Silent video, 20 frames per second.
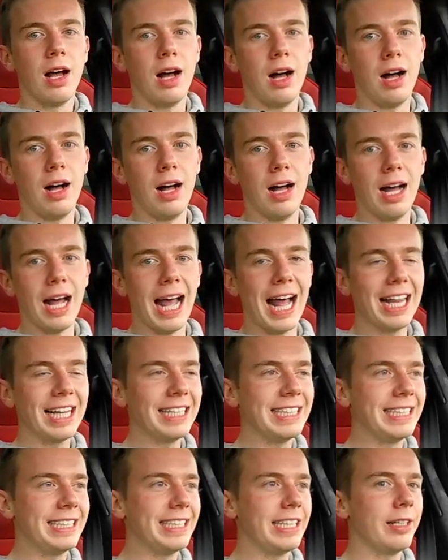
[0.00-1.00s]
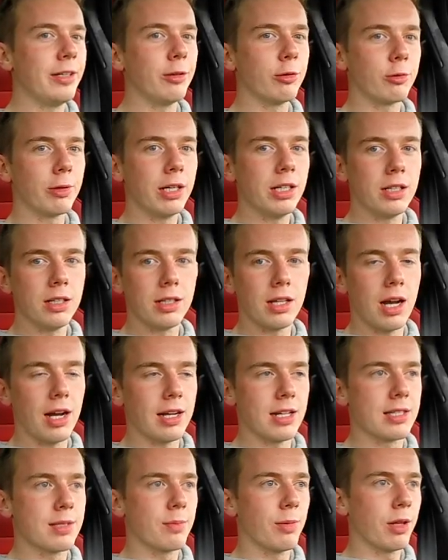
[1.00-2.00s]
LED rear
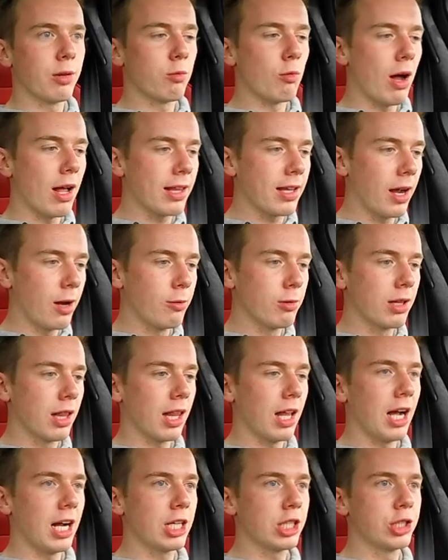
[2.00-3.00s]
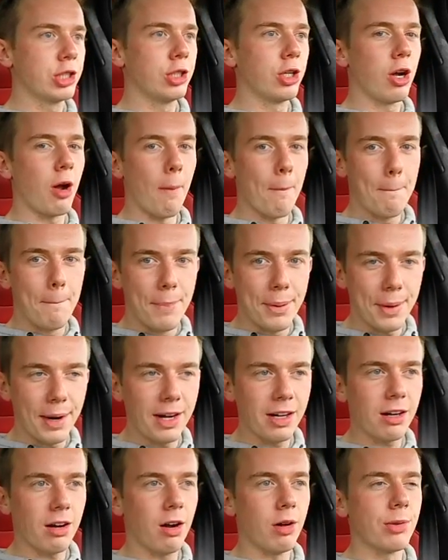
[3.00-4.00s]
lights. But what I would like to
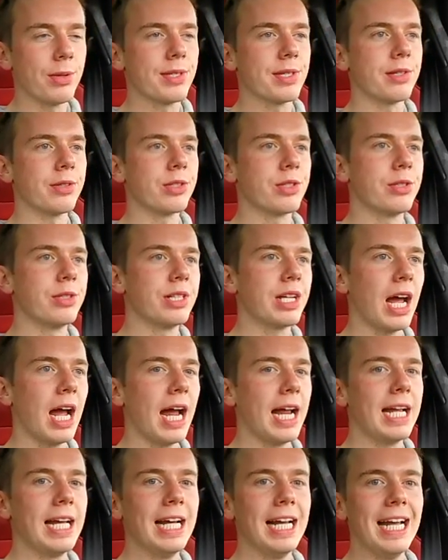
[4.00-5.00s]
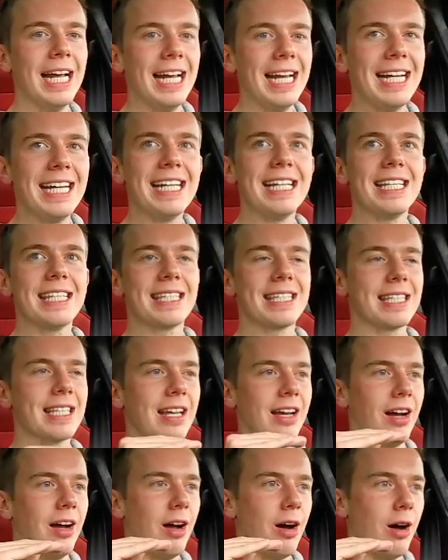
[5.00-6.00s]
compare also today is
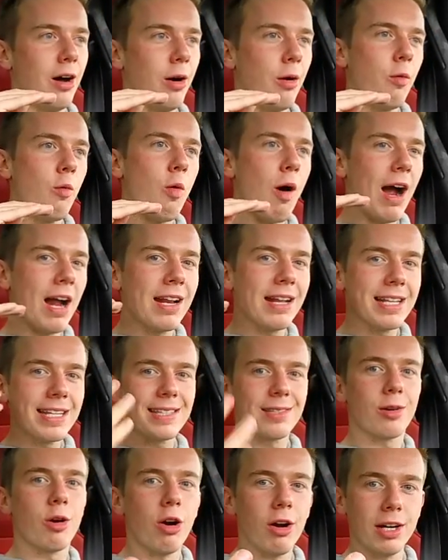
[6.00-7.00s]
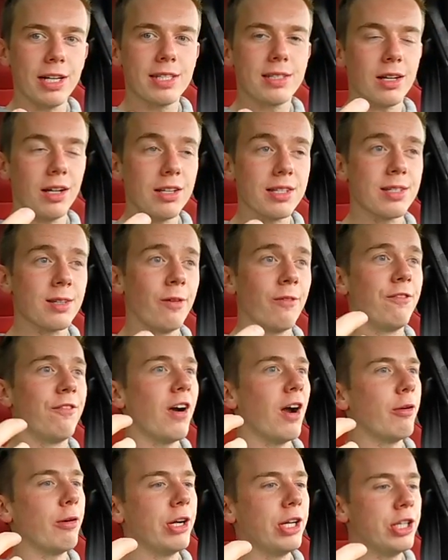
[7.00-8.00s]
why this car is also
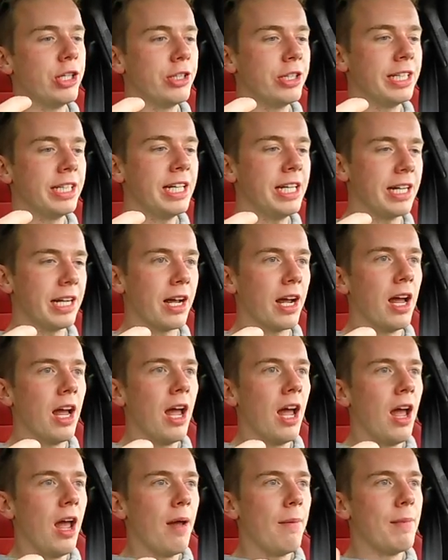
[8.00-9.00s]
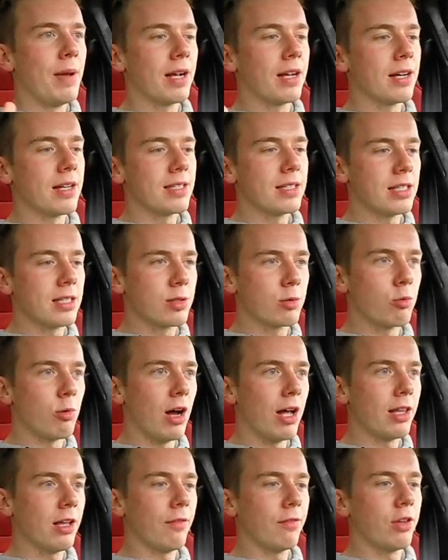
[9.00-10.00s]
very unique, because it's
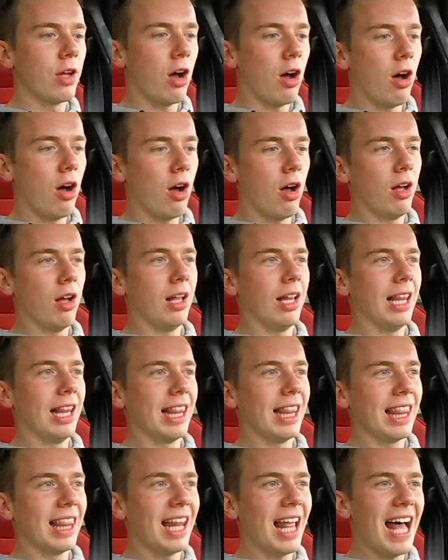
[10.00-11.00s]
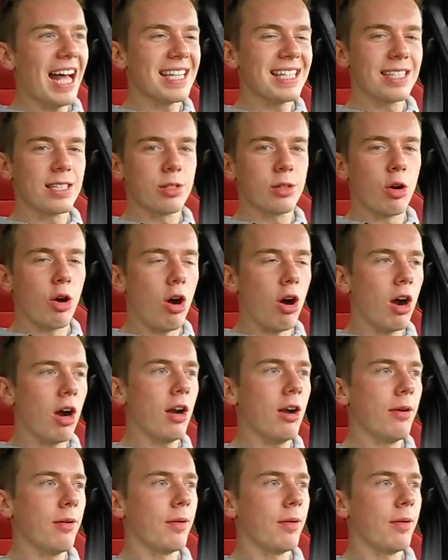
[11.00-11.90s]
one of the last car